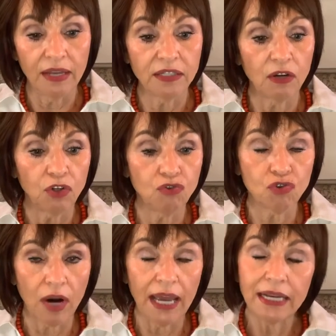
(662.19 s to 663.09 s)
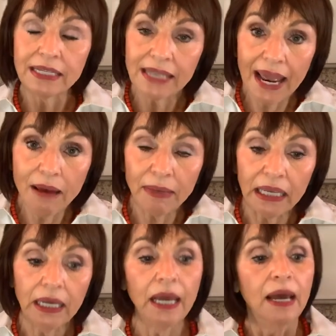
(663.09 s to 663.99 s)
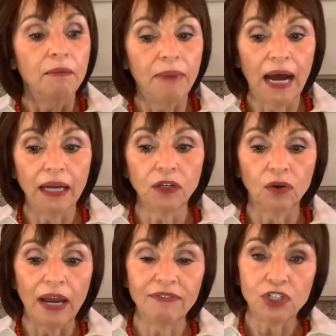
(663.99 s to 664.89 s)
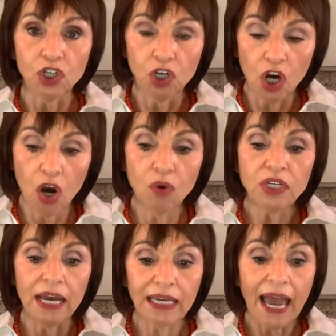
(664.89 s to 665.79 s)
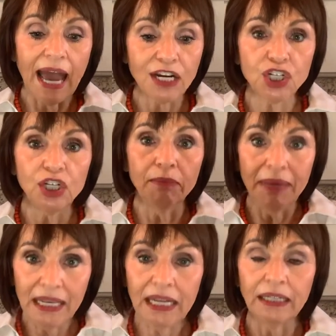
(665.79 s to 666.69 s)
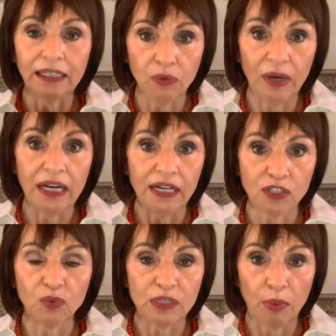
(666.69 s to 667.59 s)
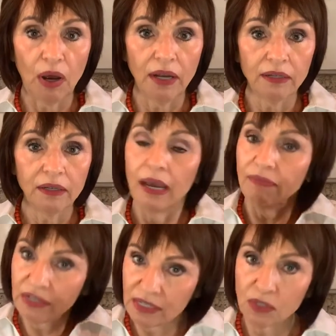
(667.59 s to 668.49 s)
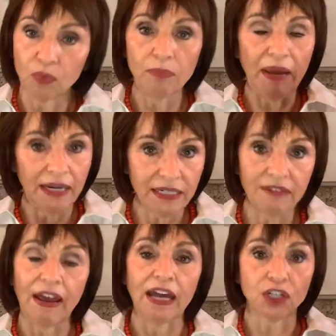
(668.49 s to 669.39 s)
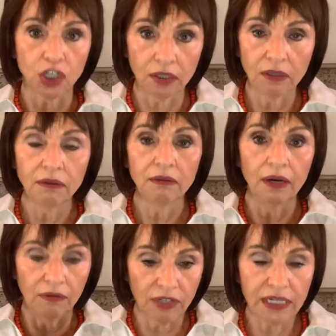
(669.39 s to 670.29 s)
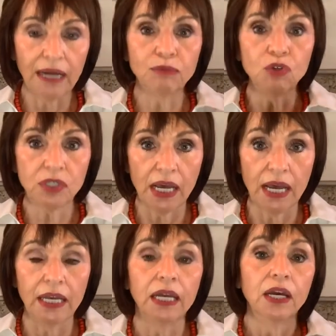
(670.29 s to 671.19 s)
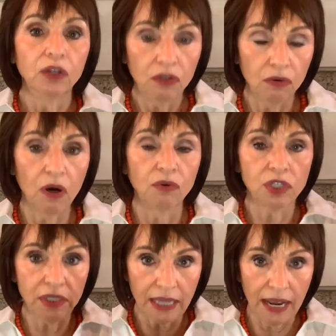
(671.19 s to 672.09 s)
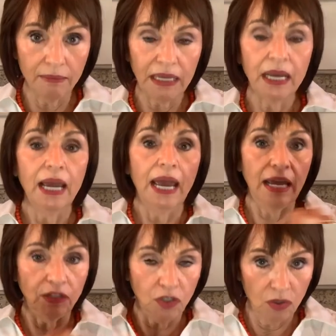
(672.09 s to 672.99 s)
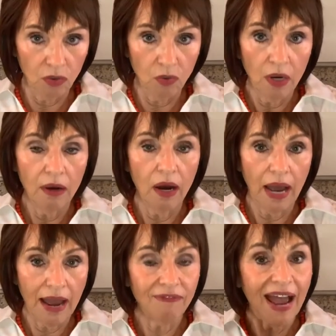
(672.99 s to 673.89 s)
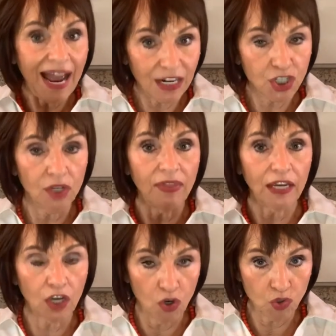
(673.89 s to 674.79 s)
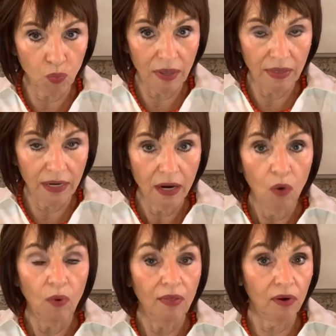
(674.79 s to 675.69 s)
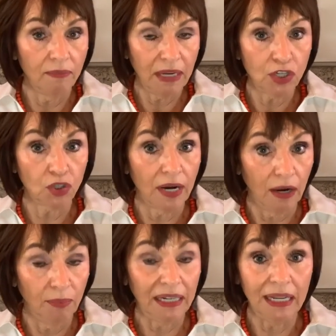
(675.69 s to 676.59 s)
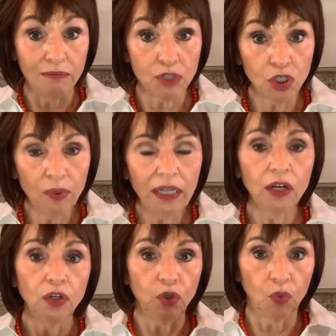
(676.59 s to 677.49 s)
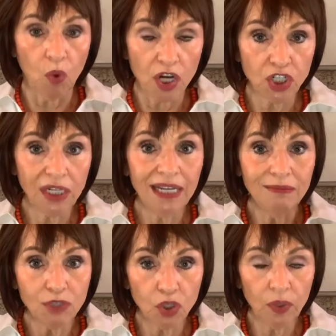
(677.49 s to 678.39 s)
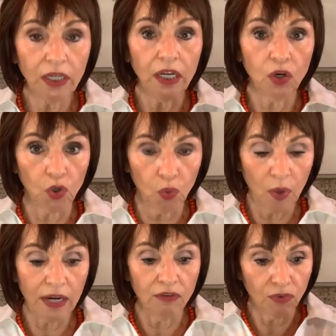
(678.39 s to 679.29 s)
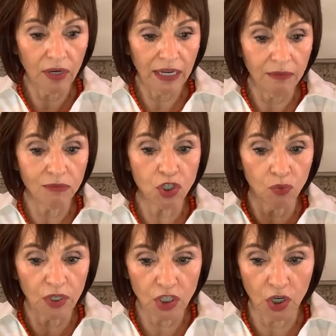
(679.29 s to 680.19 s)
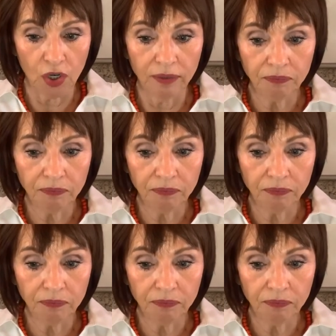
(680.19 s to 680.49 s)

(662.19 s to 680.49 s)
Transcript: So you train Sammy by you're having to go take action immediately when he doesn't respond. And this is repetitive action. Every time you say, you go to Sammy and you have action that goes with it, whether it means you're helping him do it, you're watching him doing it, you're waiting for him to return.